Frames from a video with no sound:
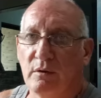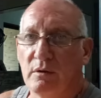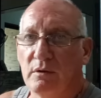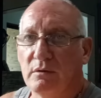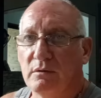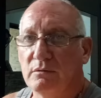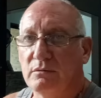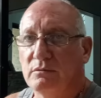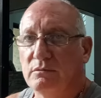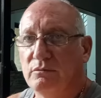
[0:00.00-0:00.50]

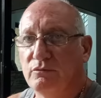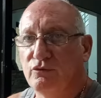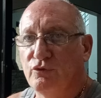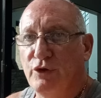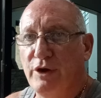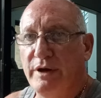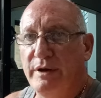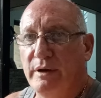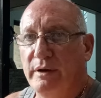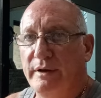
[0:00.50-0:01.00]
I'll
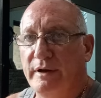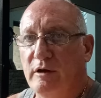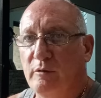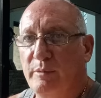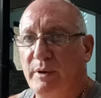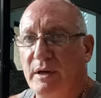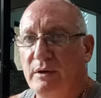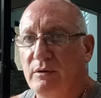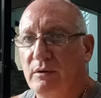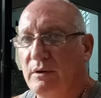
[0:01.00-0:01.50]
read a little
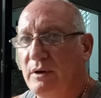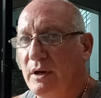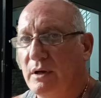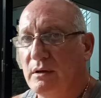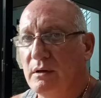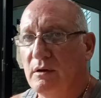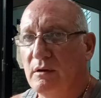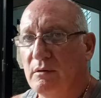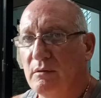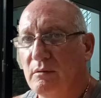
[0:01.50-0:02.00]
bit and
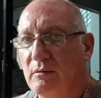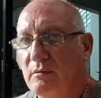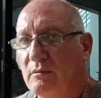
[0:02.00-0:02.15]
then